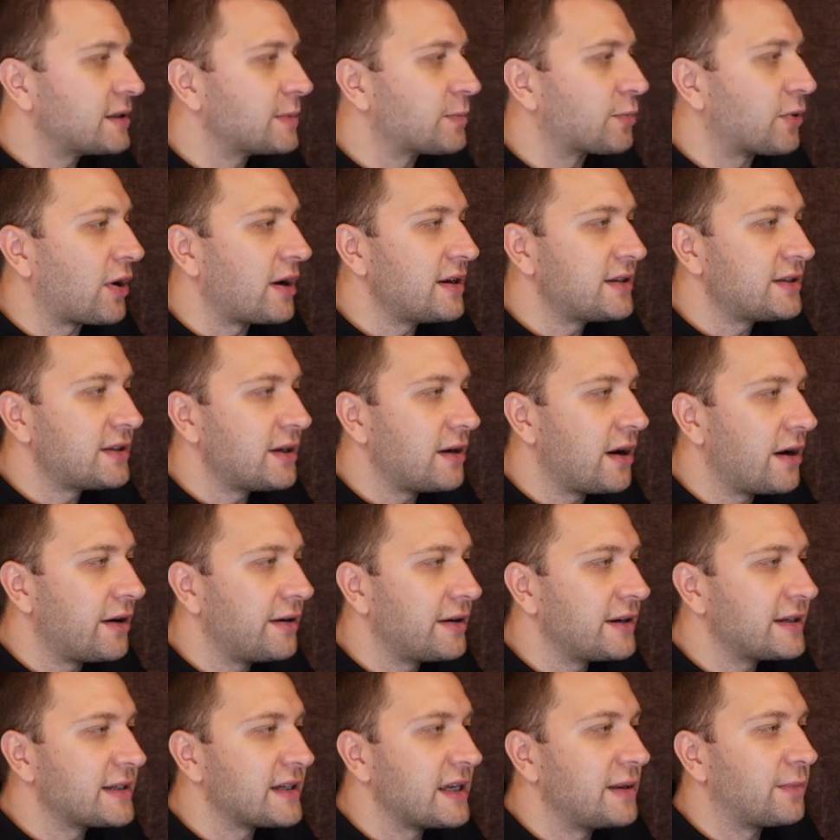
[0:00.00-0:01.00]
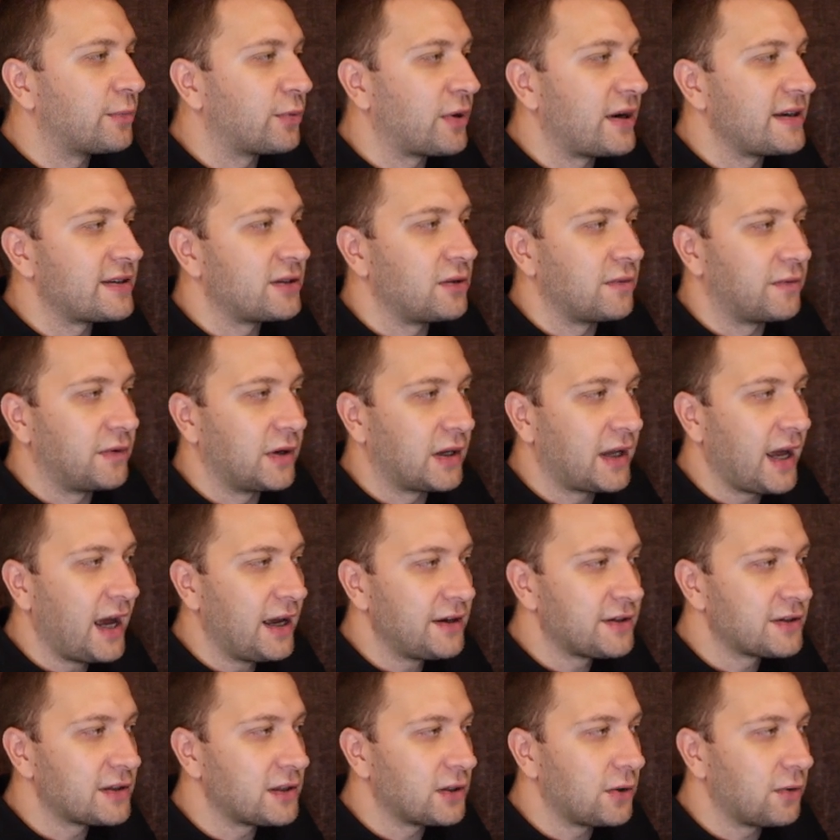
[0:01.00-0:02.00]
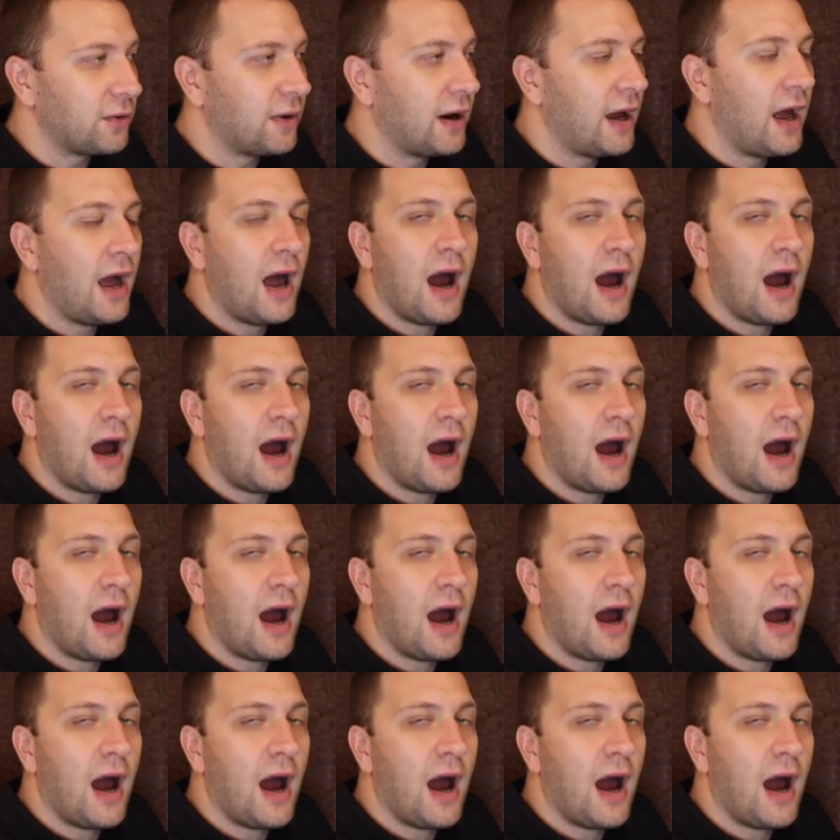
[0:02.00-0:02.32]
price to earnings, and price to free cash flow